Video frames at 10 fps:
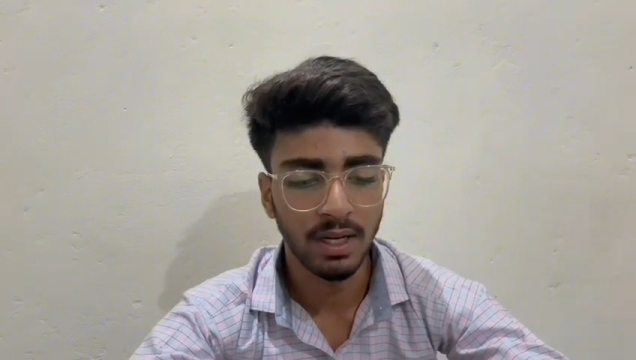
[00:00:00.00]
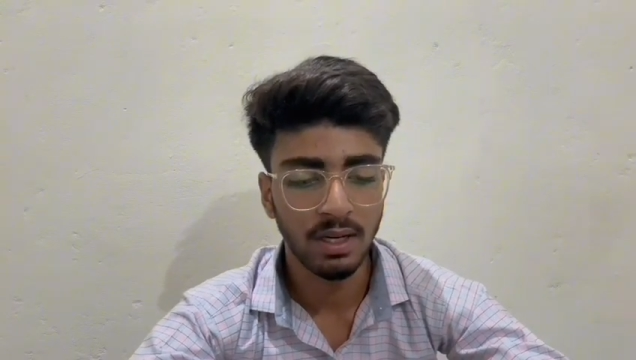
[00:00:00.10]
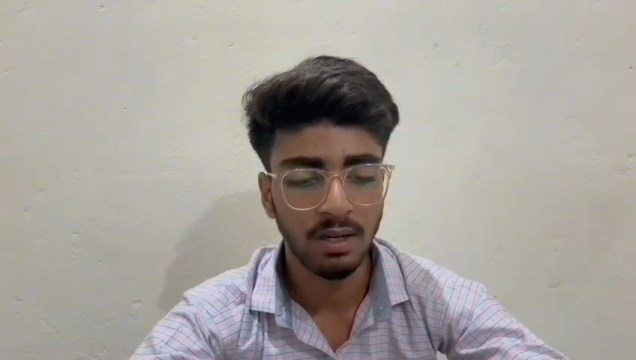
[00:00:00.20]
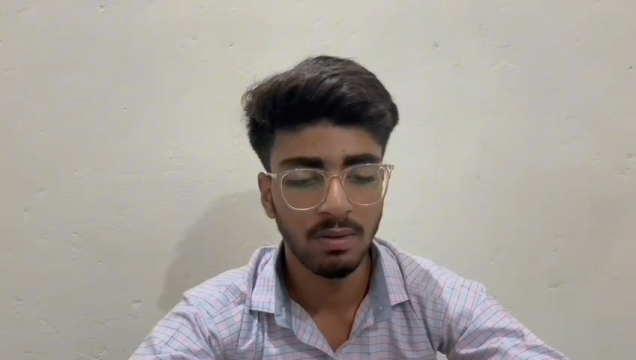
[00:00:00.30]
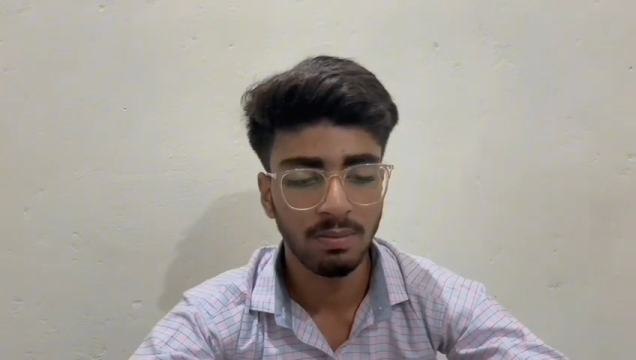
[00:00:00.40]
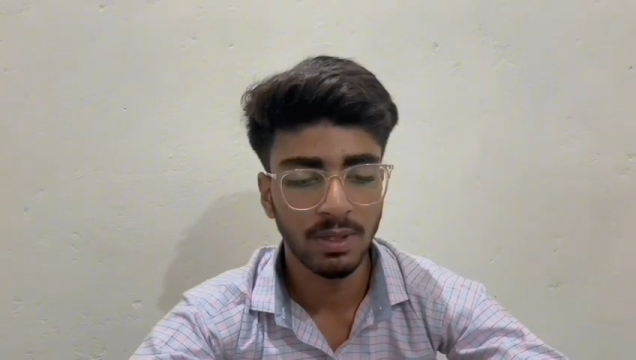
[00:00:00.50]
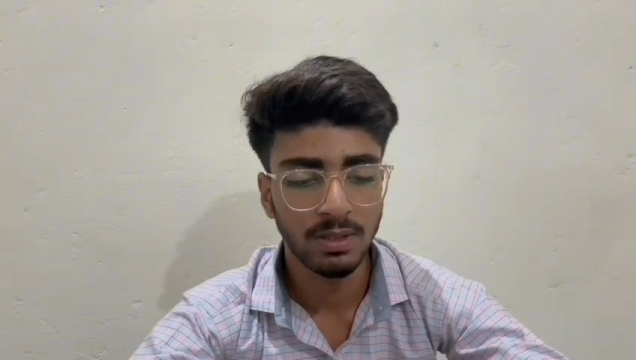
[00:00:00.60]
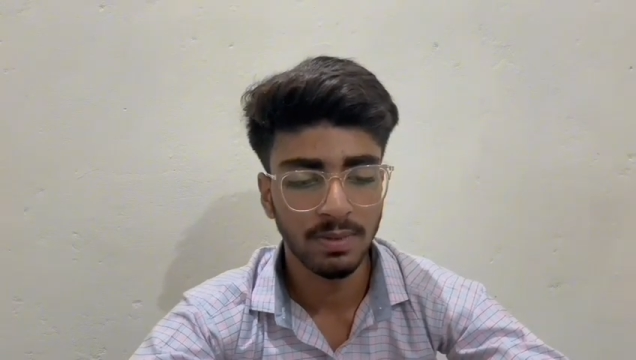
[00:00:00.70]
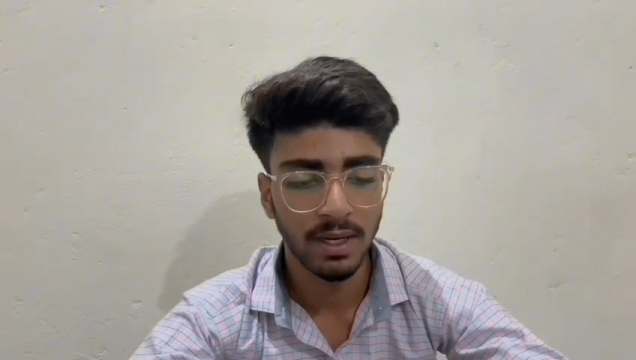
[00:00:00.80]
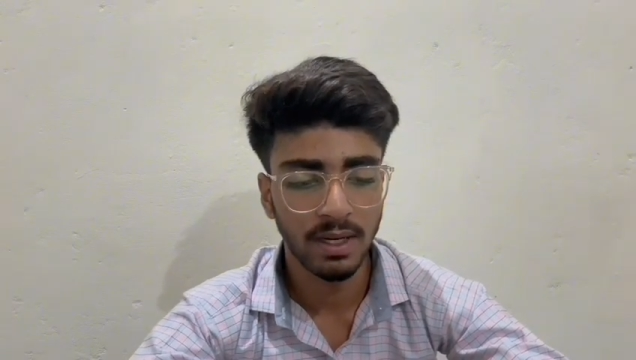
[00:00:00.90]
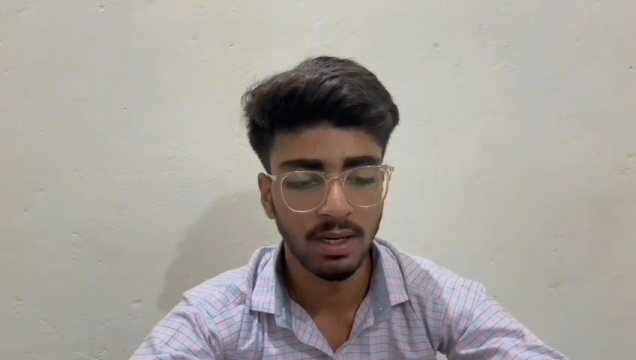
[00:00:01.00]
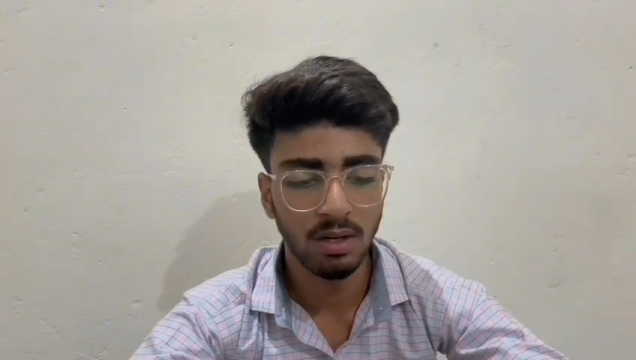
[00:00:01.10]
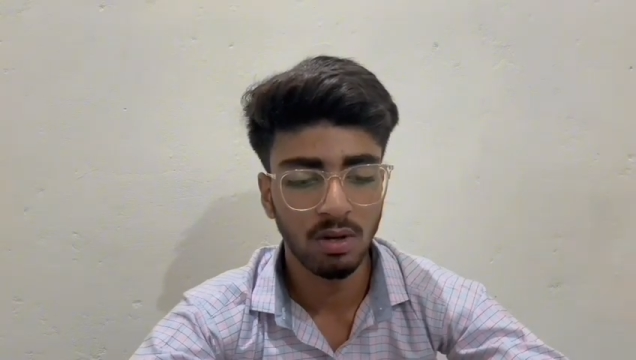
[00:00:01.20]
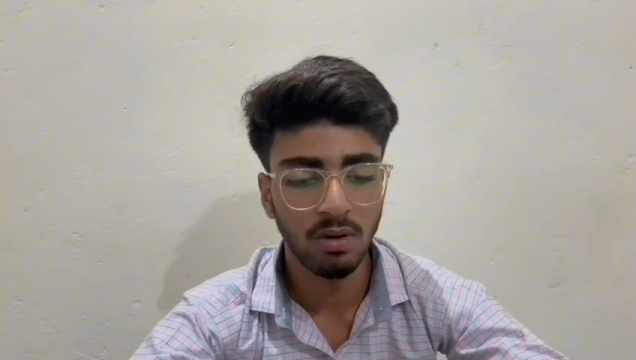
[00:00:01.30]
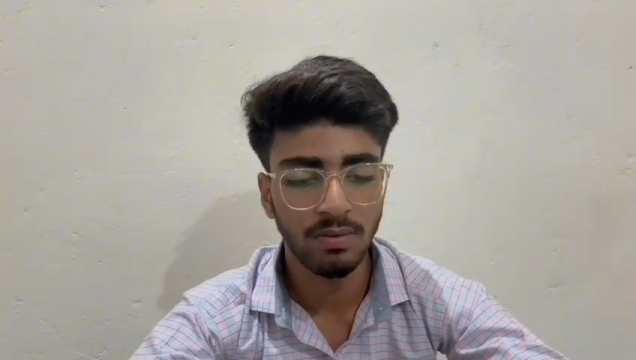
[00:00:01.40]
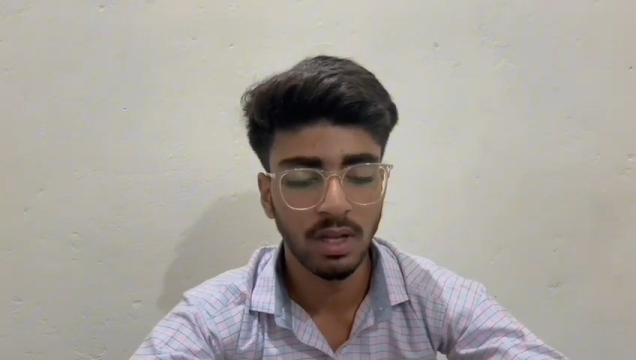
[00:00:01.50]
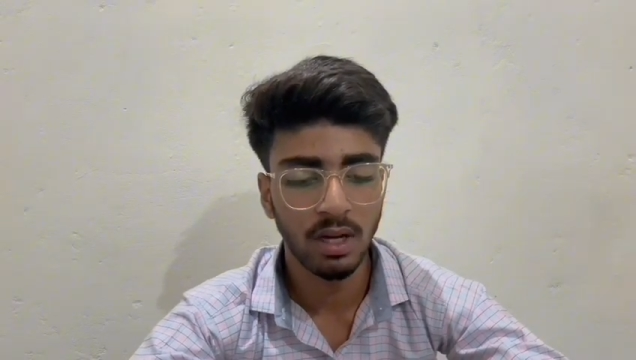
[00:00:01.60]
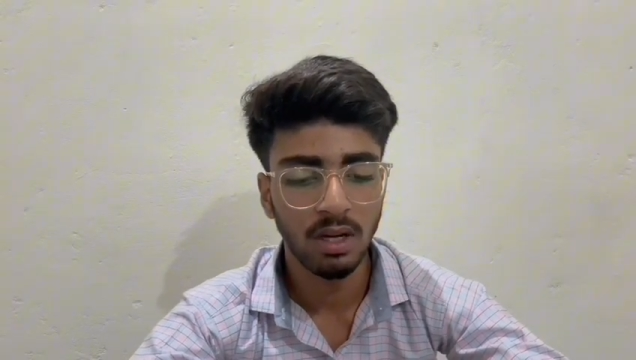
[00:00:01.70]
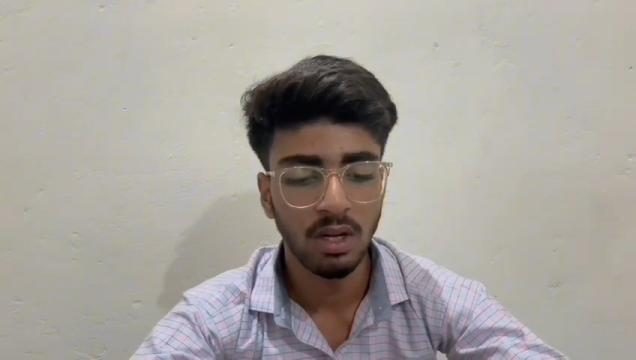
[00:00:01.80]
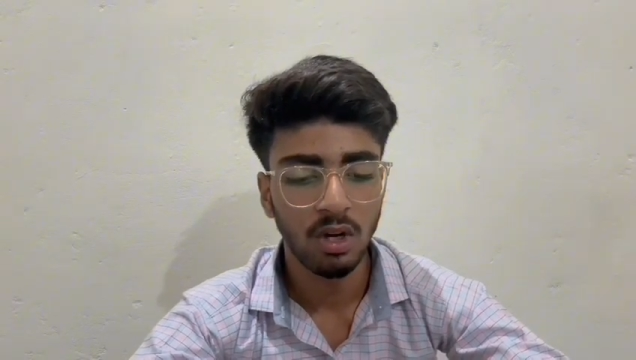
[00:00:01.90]
perspective of the
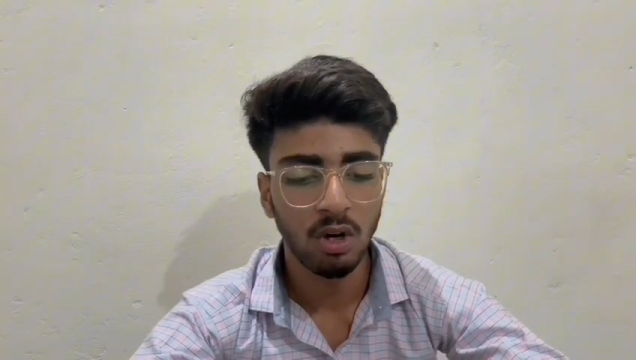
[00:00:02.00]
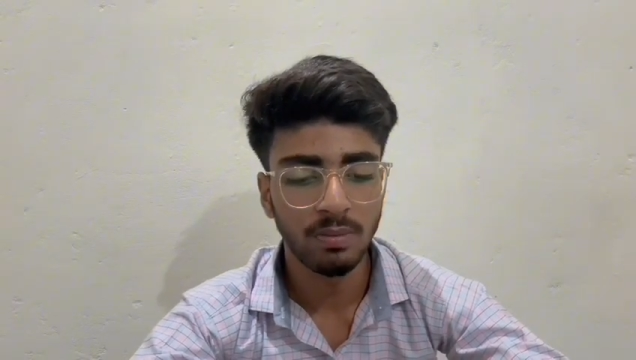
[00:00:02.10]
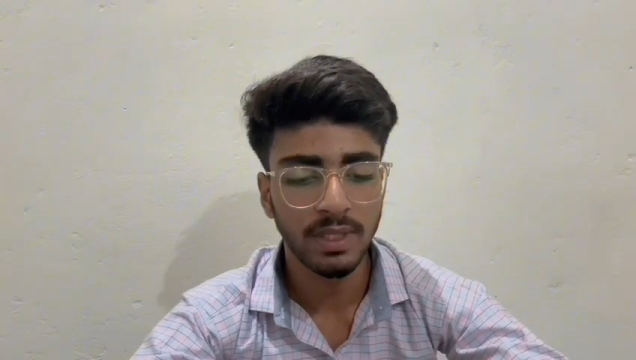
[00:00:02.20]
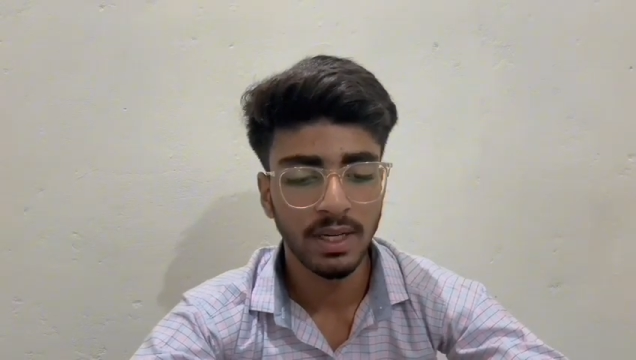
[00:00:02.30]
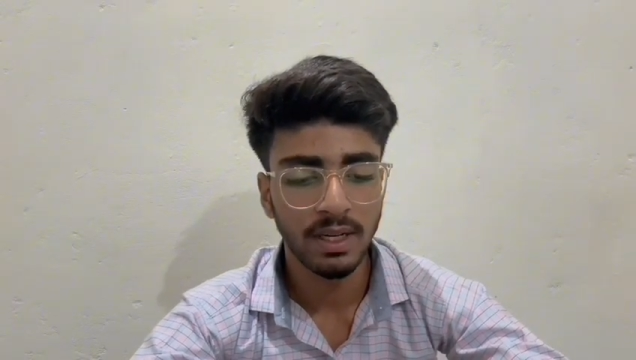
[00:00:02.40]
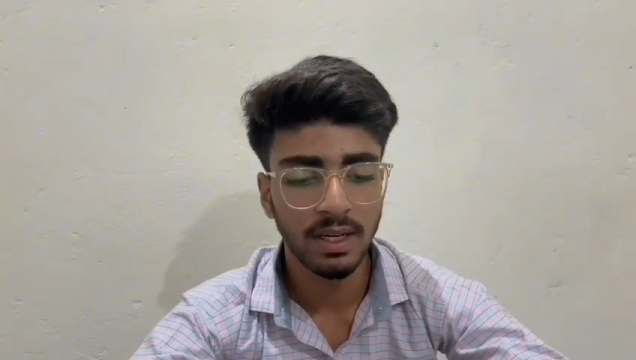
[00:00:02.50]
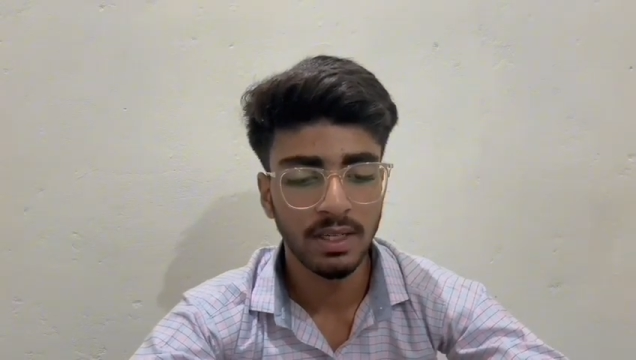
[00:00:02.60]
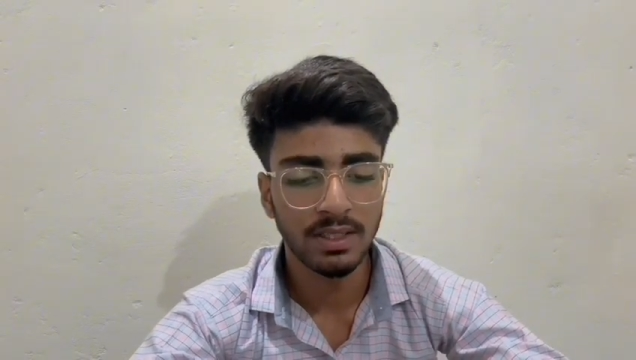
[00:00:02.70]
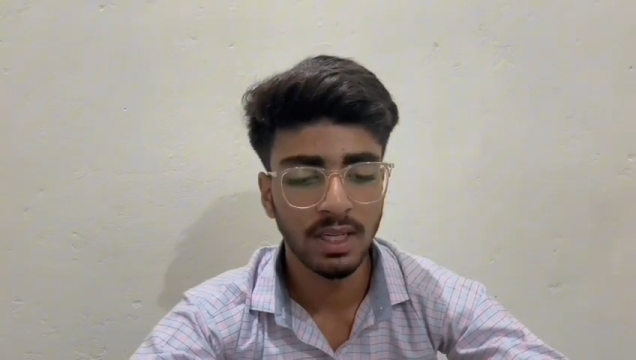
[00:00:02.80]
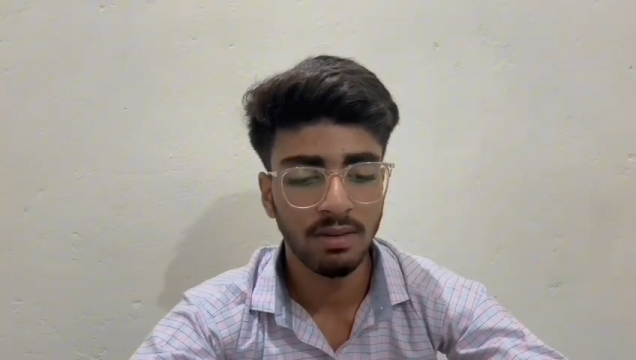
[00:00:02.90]
object itself,